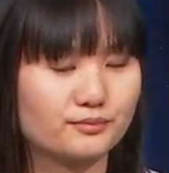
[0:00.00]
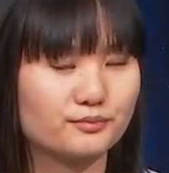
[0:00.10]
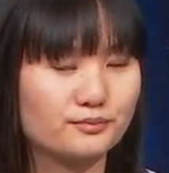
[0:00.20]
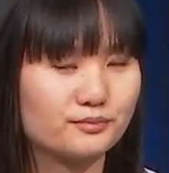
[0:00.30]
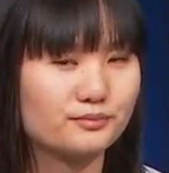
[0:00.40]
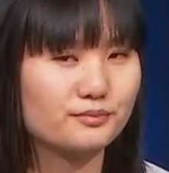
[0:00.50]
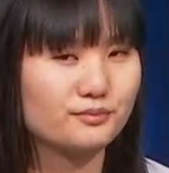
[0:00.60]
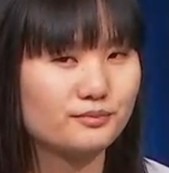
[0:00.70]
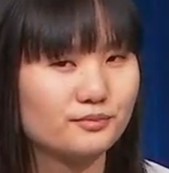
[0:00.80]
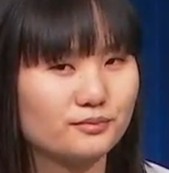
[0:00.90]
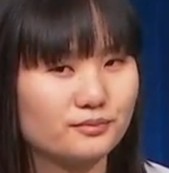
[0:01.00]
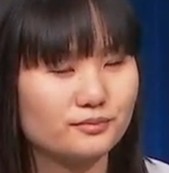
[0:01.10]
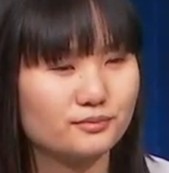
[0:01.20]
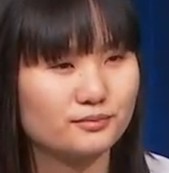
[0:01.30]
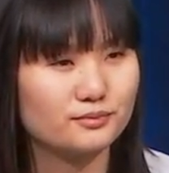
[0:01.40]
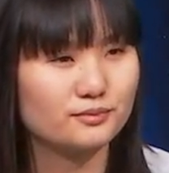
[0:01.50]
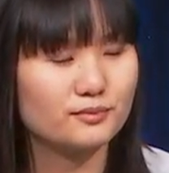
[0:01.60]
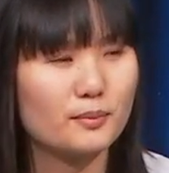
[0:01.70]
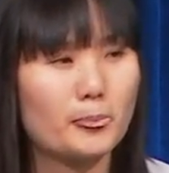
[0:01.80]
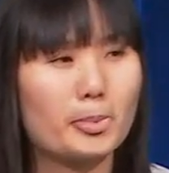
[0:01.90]

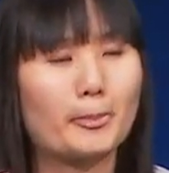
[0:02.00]
(no one is talking)